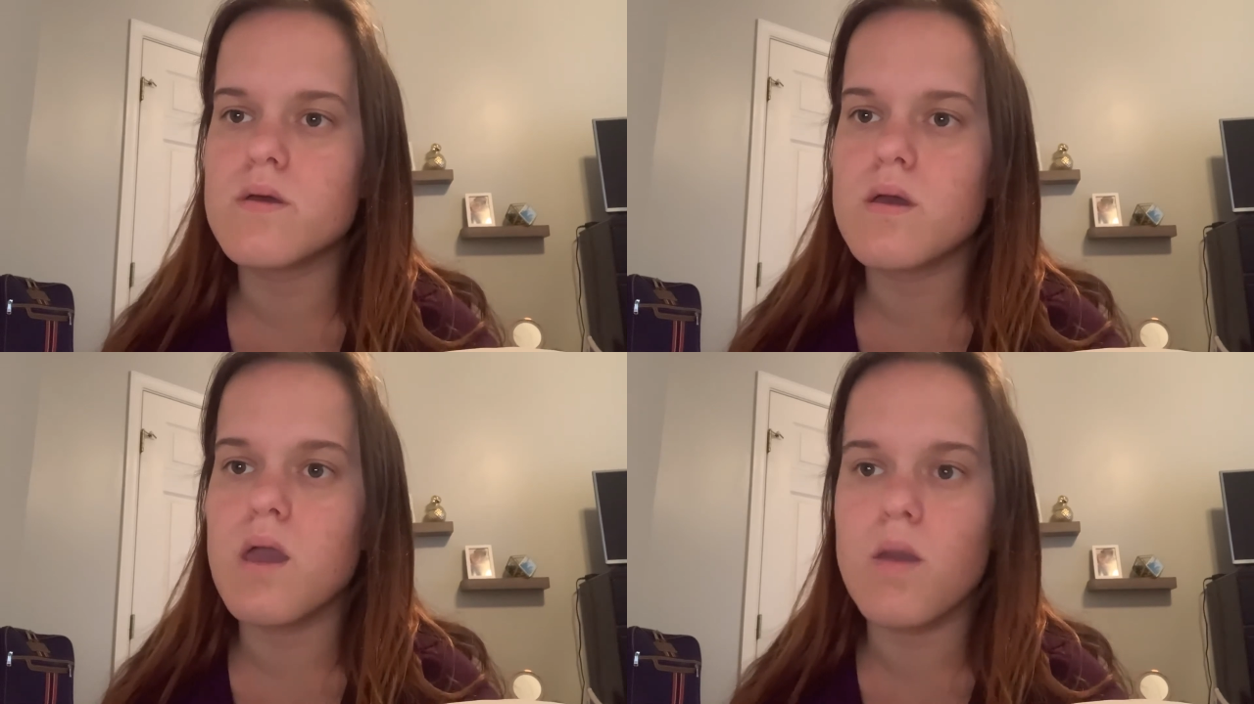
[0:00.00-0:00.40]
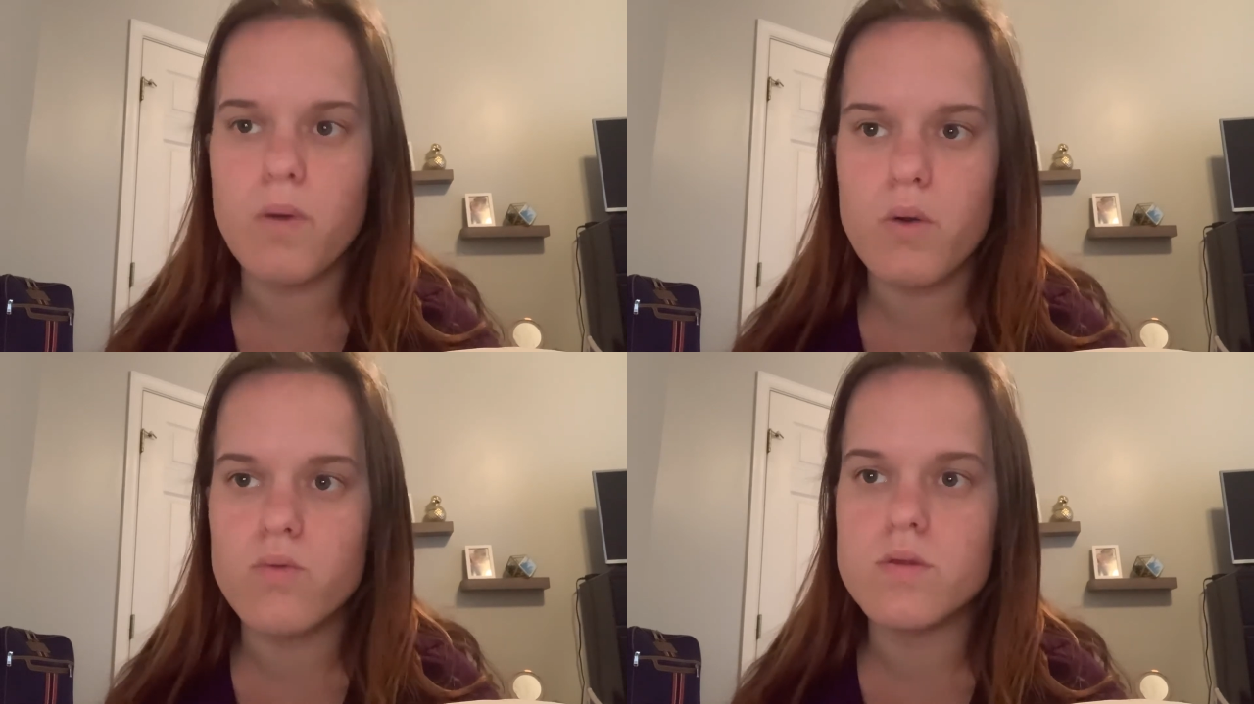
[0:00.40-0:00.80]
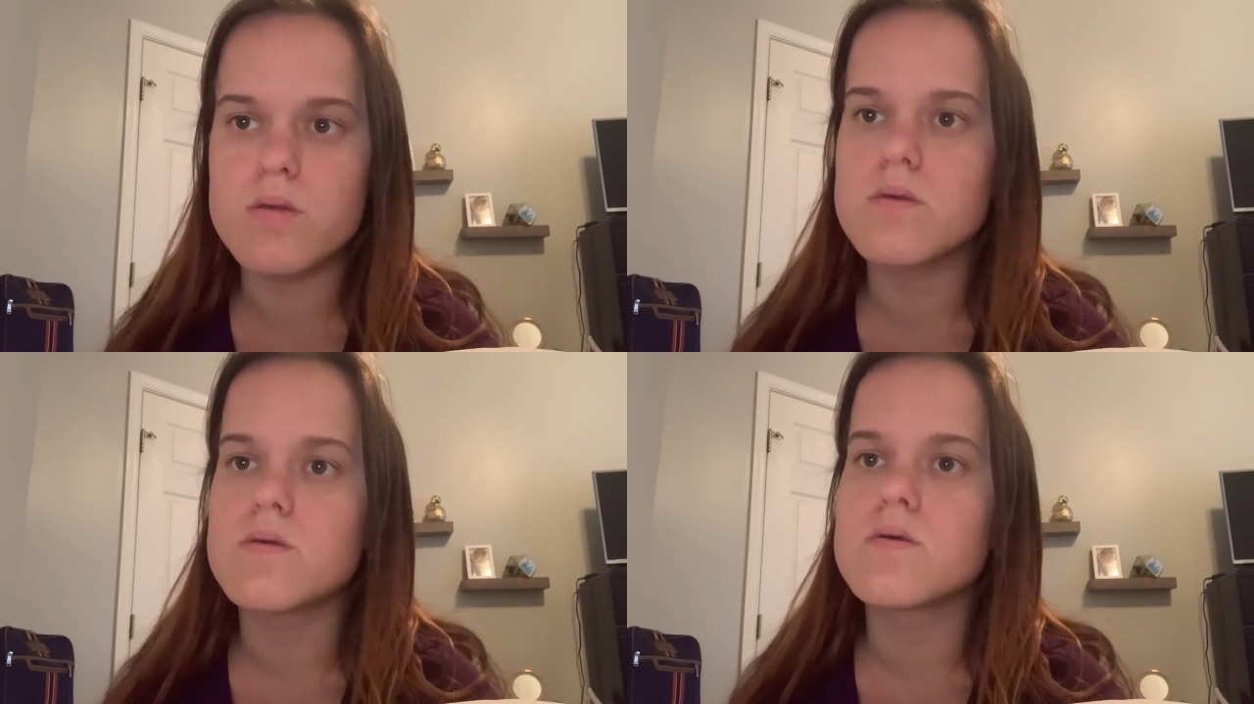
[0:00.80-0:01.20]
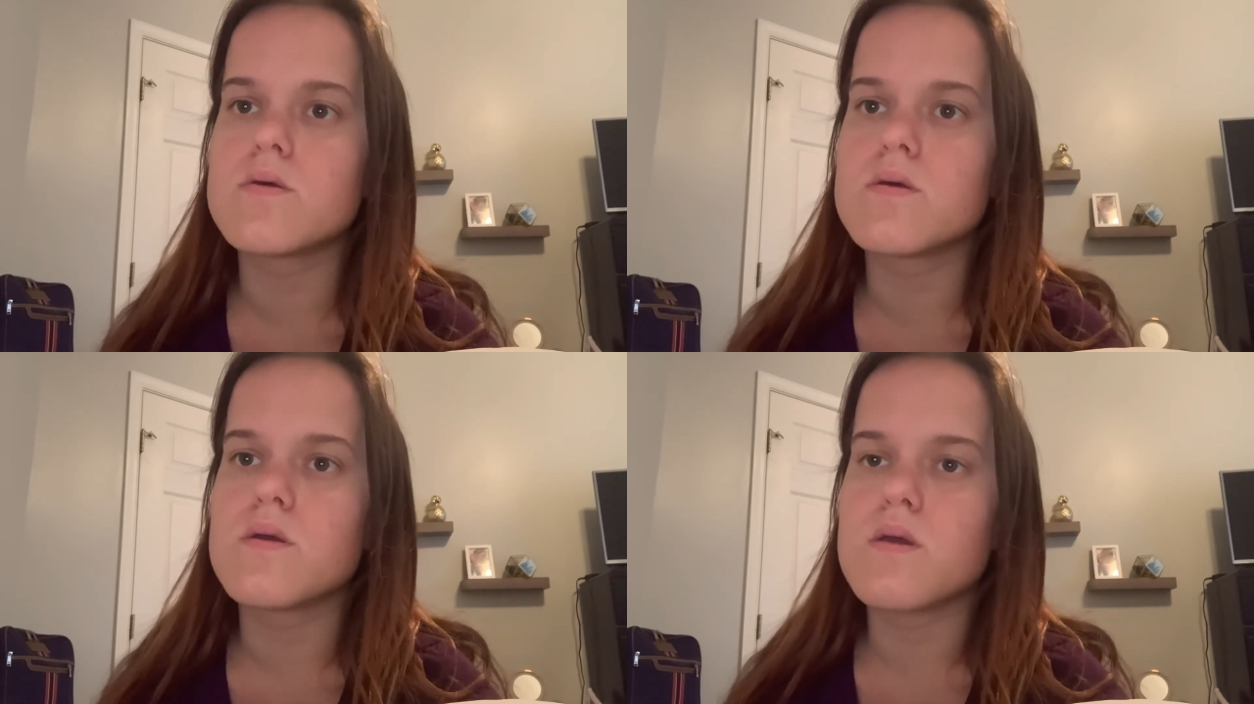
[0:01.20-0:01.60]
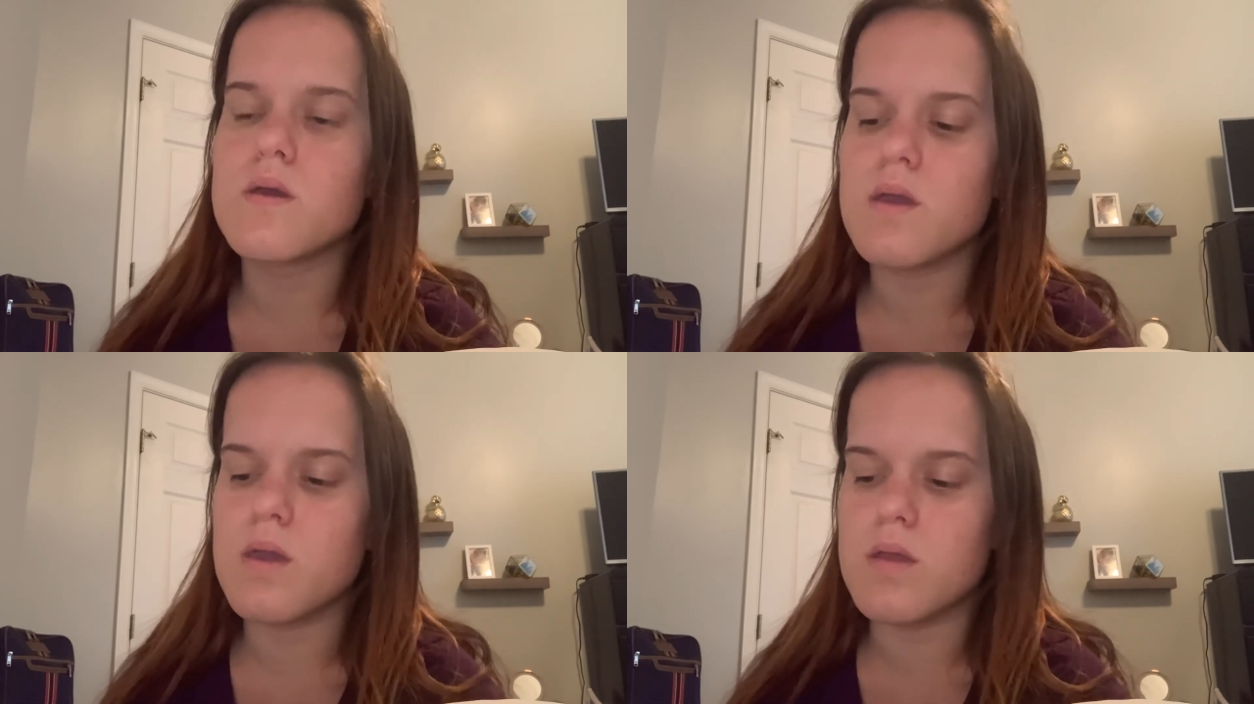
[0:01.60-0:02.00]
a boat.
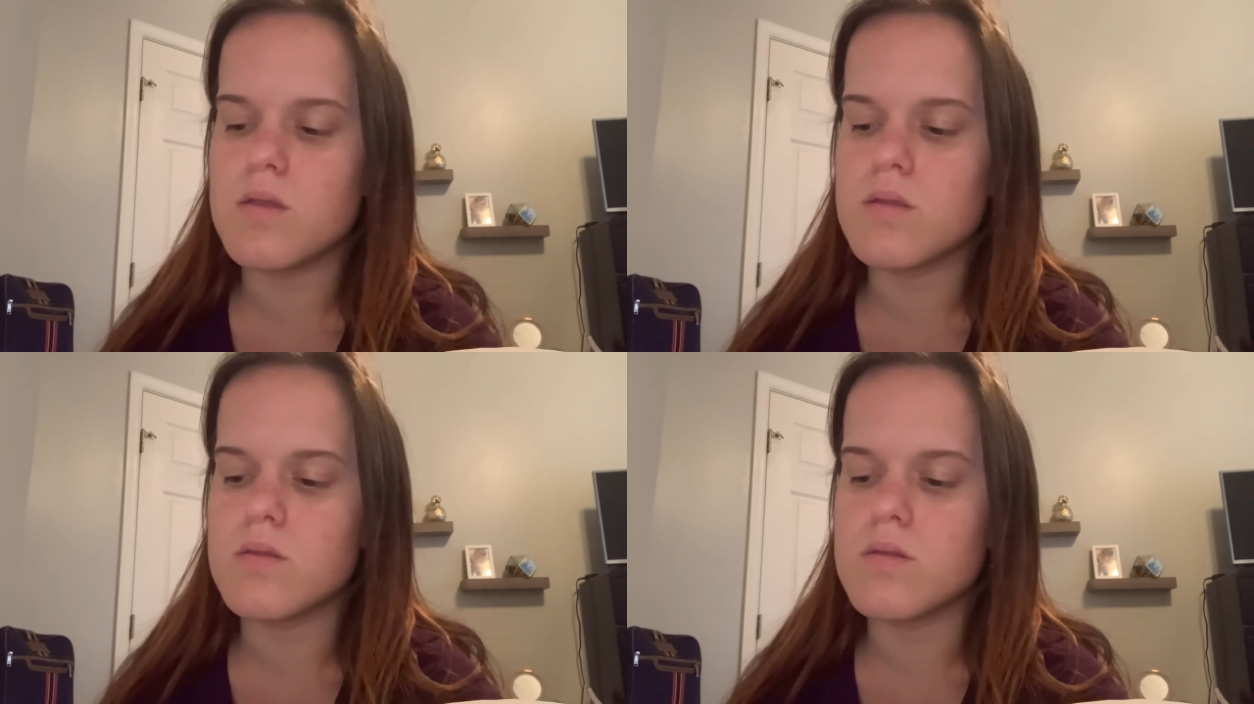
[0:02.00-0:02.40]
And